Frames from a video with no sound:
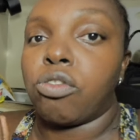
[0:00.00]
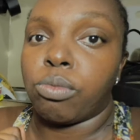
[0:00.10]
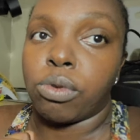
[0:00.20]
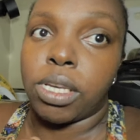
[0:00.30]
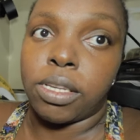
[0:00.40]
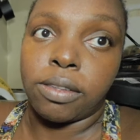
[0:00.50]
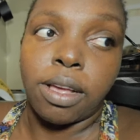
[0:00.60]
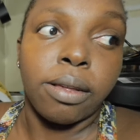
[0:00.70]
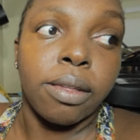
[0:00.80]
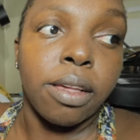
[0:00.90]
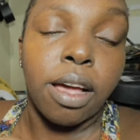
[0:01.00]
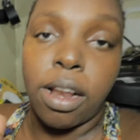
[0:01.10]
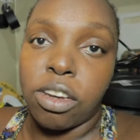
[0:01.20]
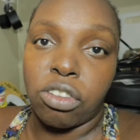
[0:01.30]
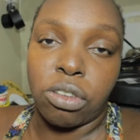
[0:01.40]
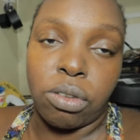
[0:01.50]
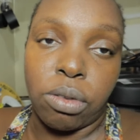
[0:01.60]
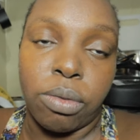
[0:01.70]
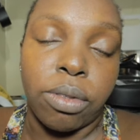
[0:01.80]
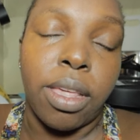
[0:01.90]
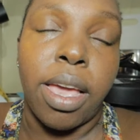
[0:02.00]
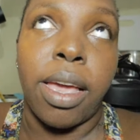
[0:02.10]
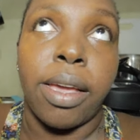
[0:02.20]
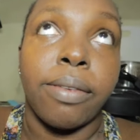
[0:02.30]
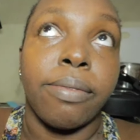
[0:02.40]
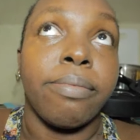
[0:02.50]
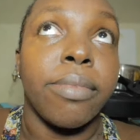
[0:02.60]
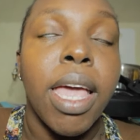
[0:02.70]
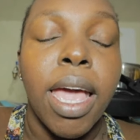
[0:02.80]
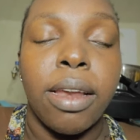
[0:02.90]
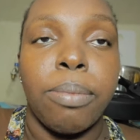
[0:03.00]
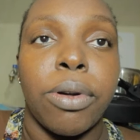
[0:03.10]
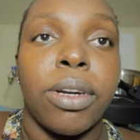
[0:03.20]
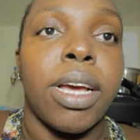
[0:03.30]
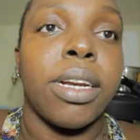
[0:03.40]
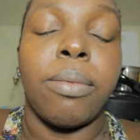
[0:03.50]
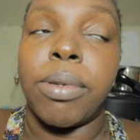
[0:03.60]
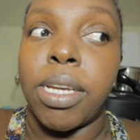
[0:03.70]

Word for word: tumbukiza I'll show you the end product I'm